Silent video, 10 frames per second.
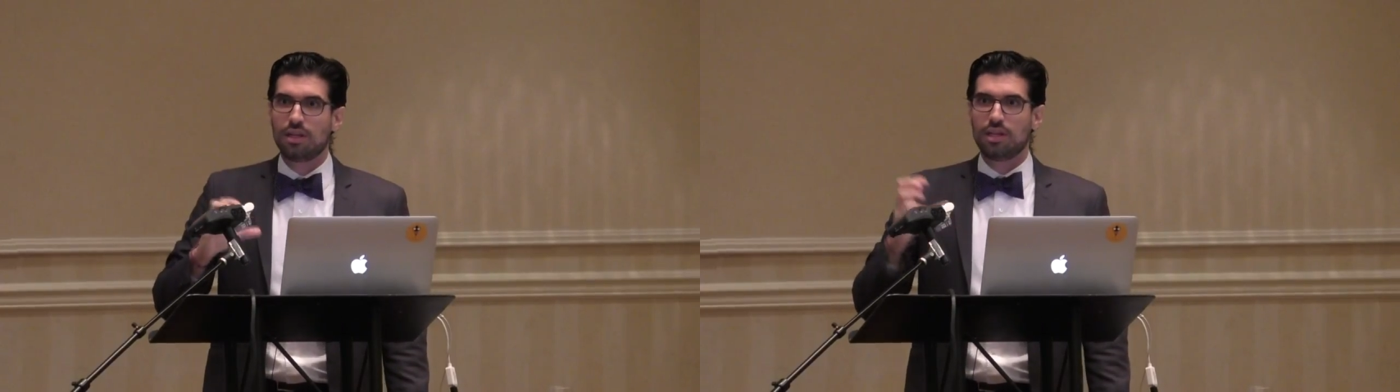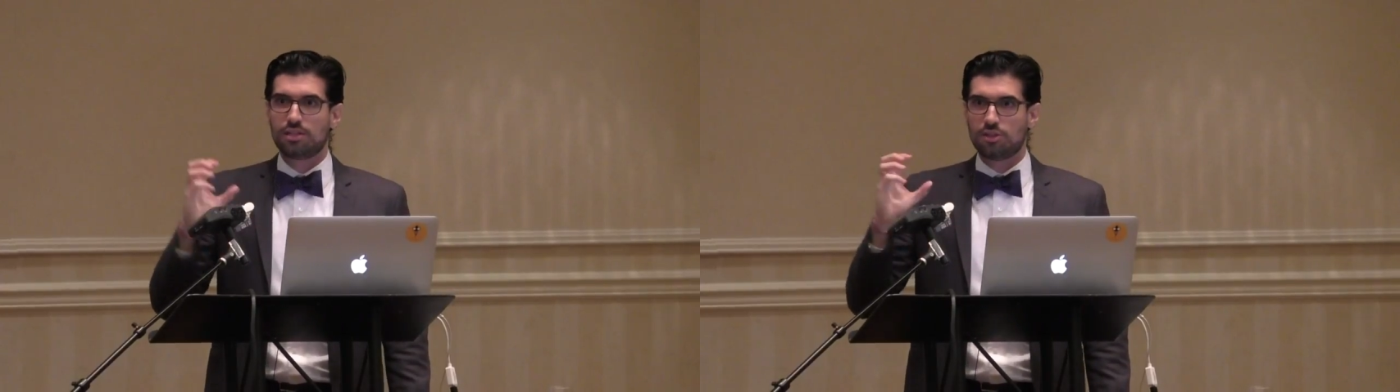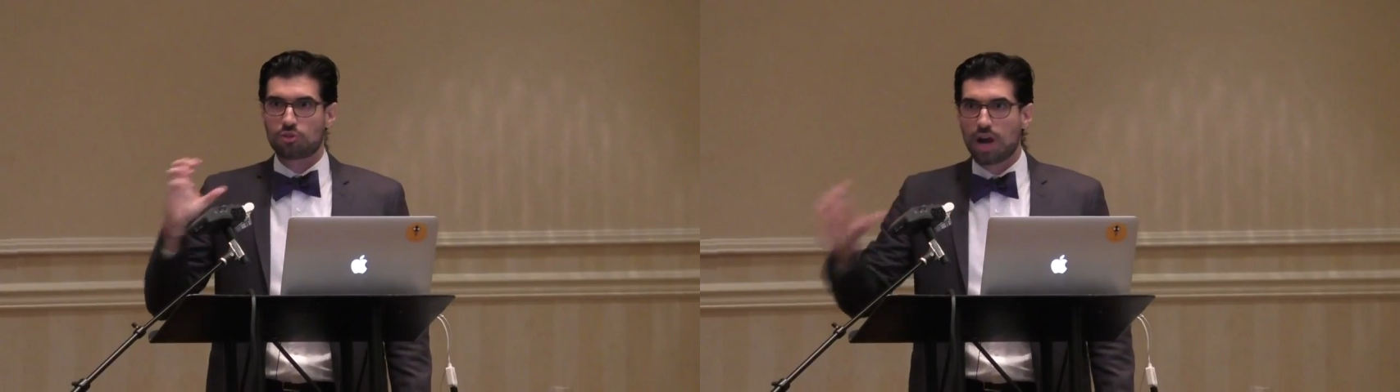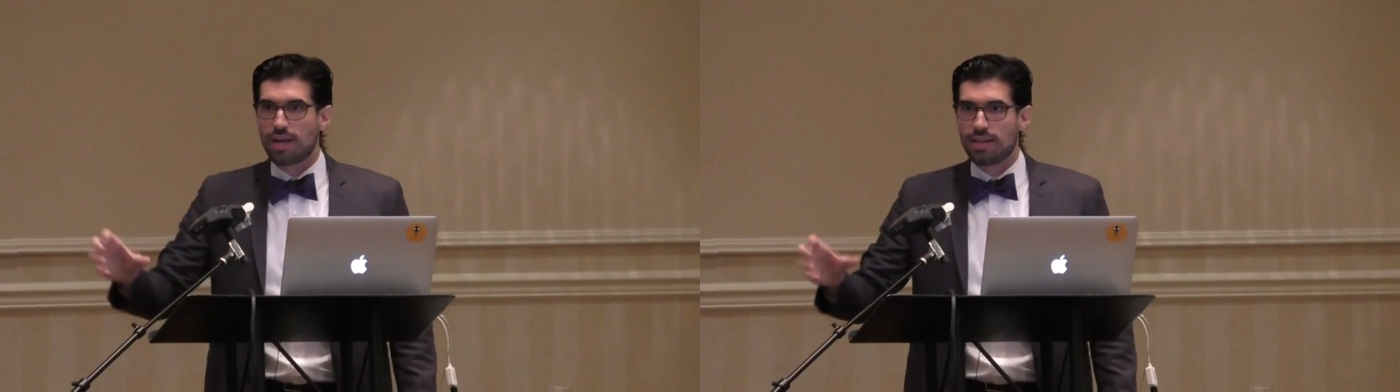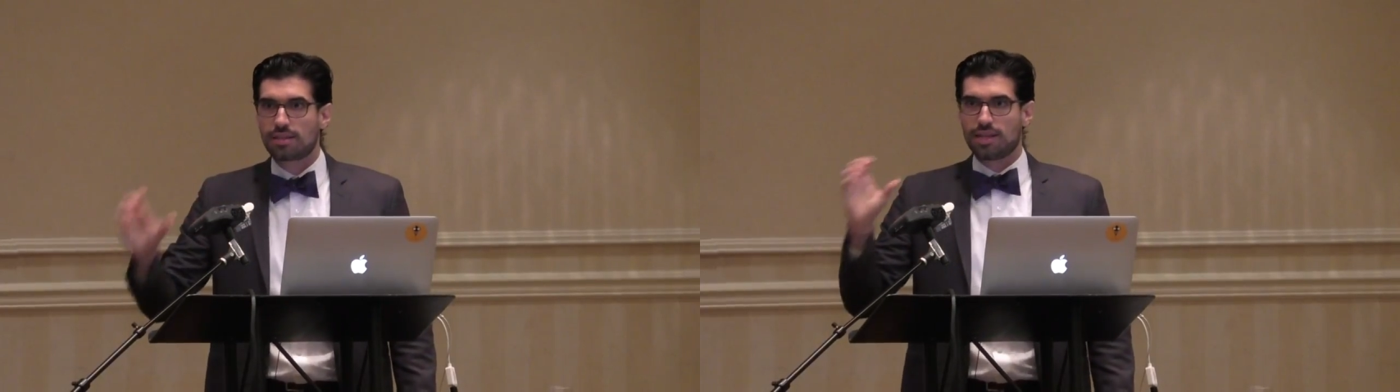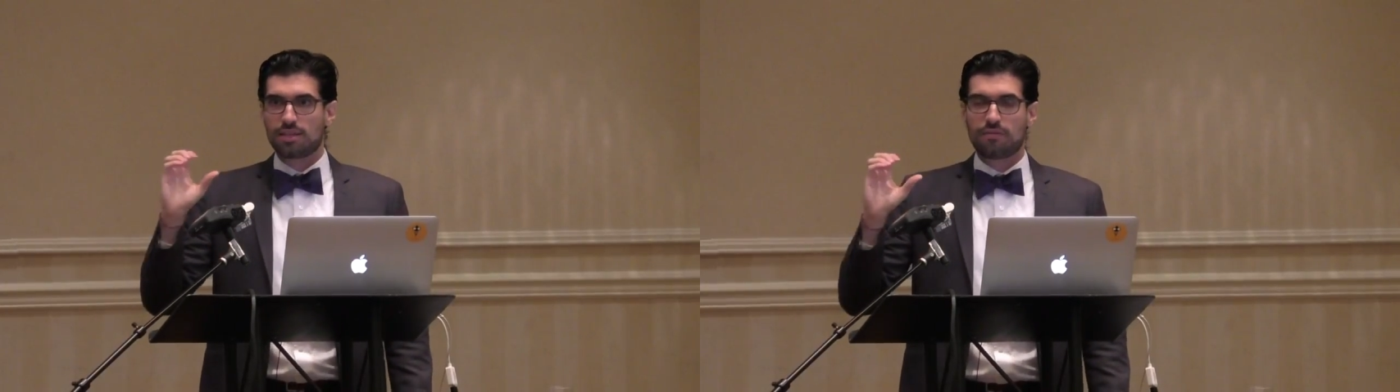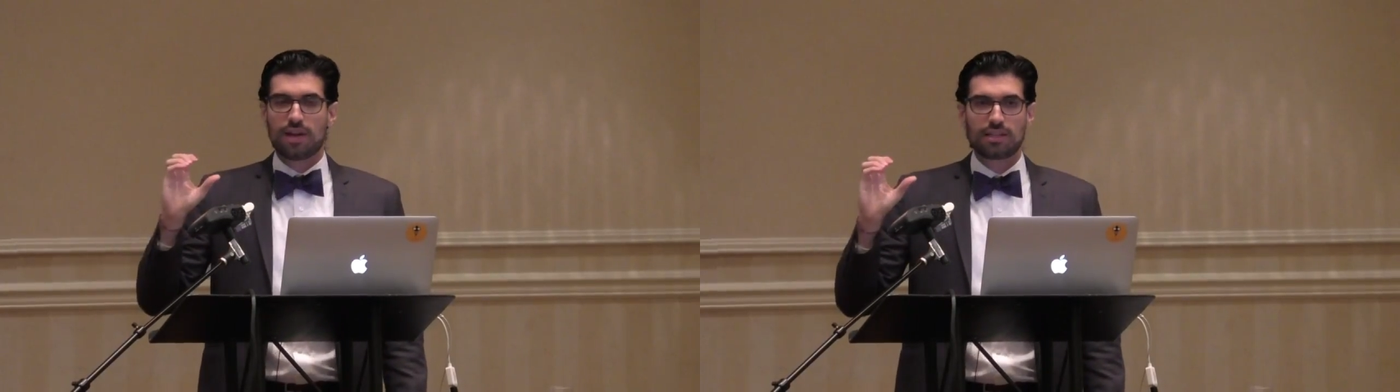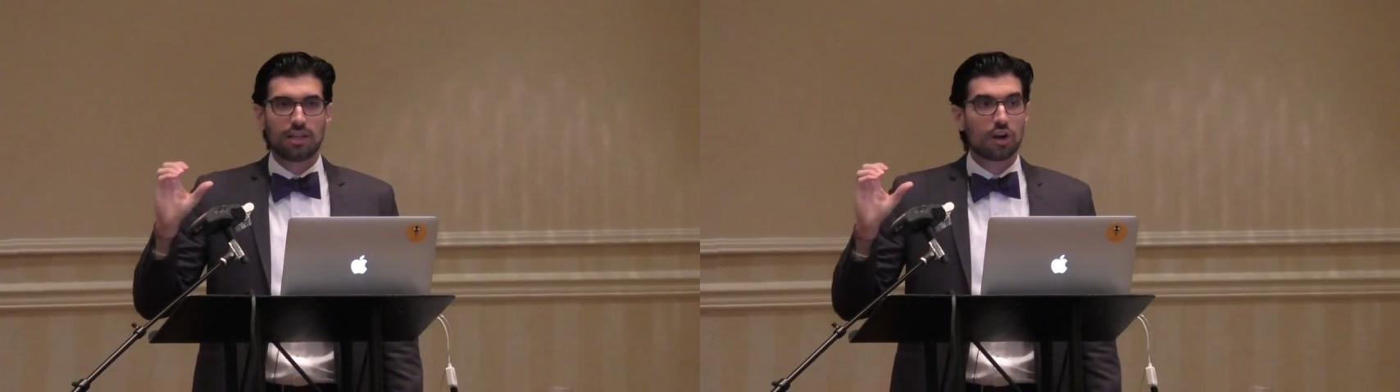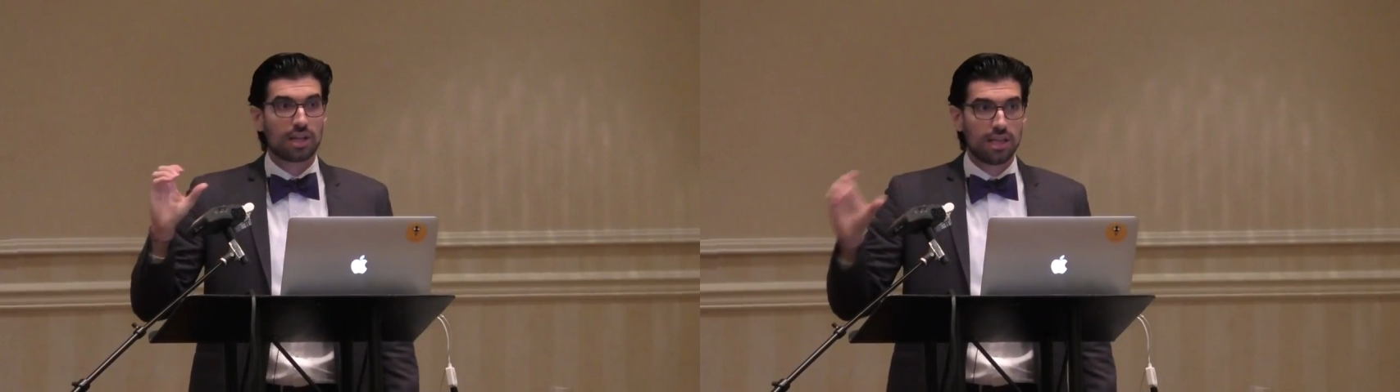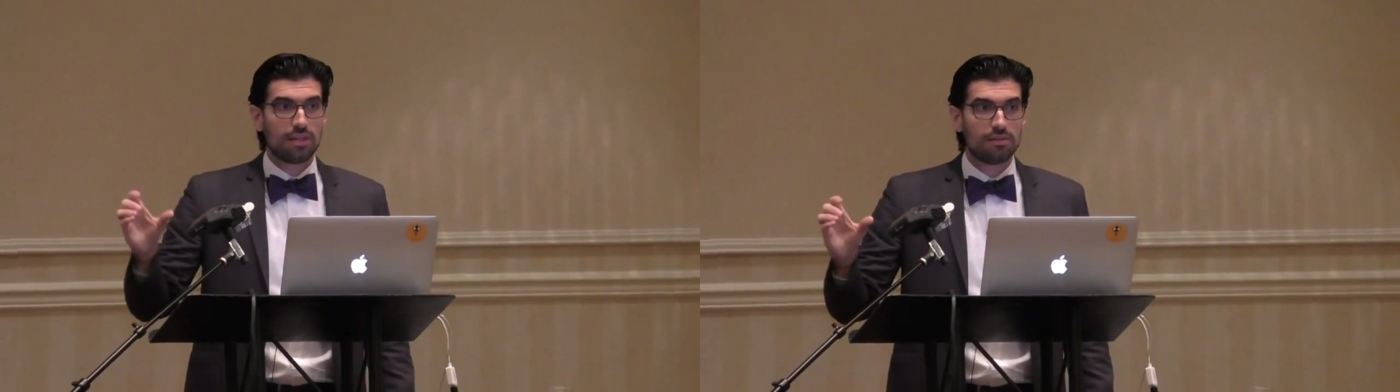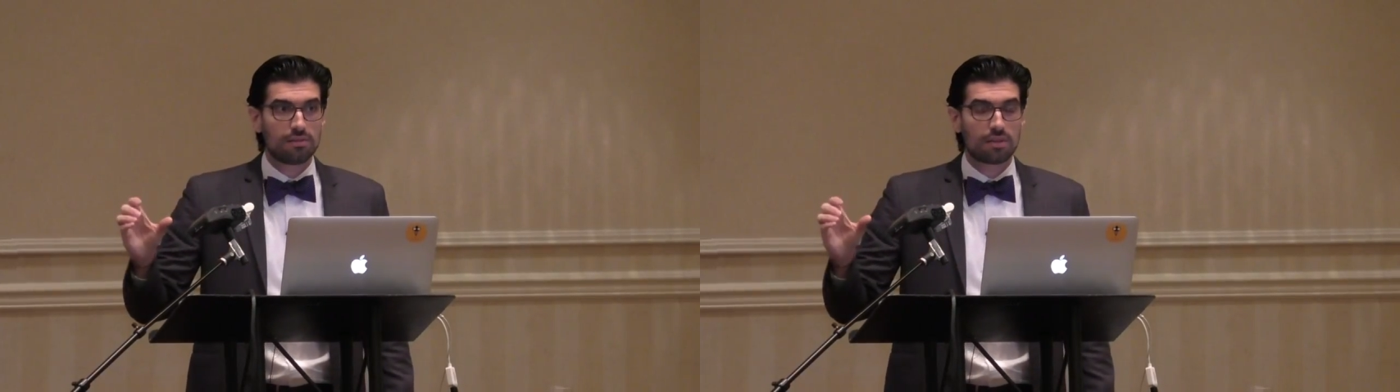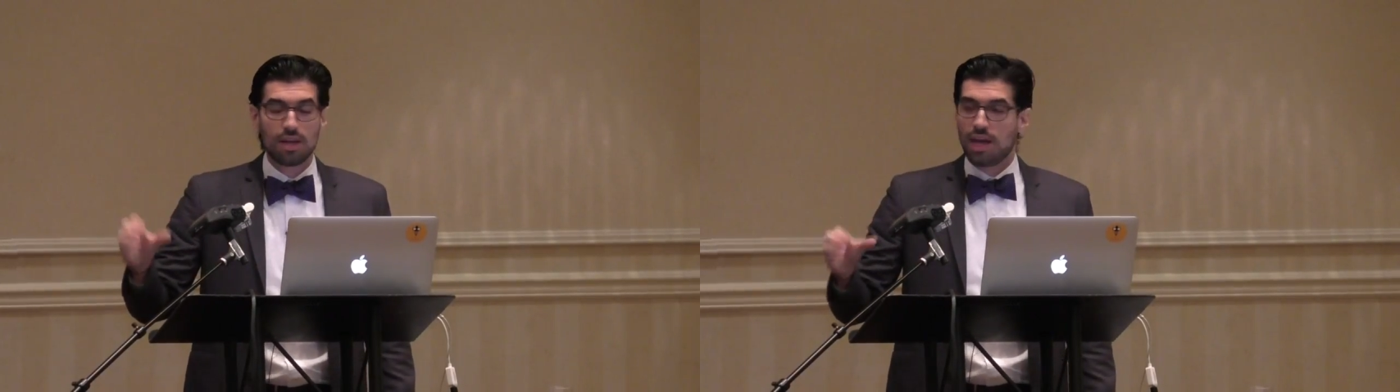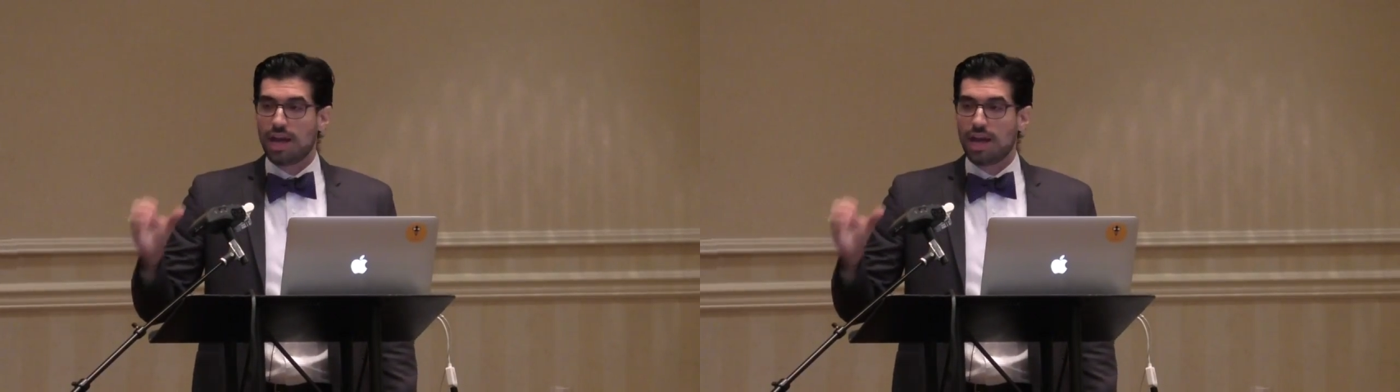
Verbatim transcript: is the dryness that is infecting our kids,